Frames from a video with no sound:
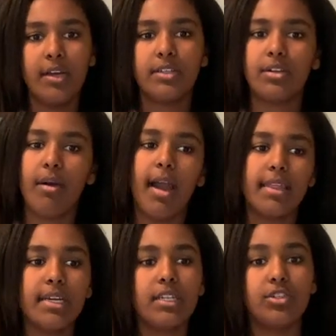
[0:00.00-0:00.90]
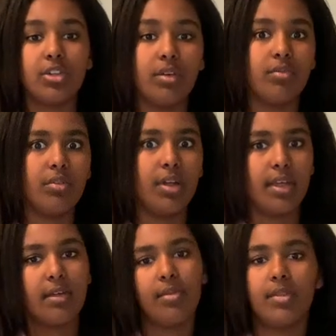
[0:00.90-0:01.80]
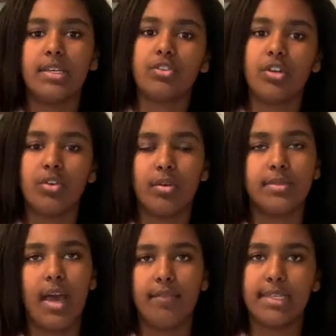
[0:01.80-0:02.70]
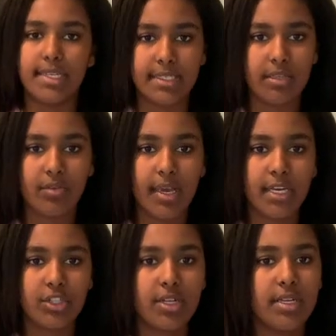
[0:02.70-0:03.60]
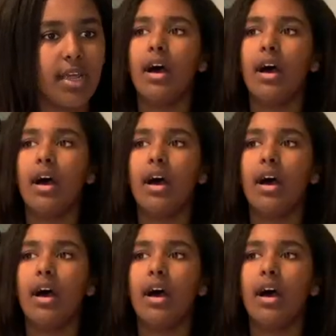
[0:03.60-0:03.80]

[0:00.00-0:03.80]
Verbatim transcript: So I think in general, like, these three dorms have a decent location.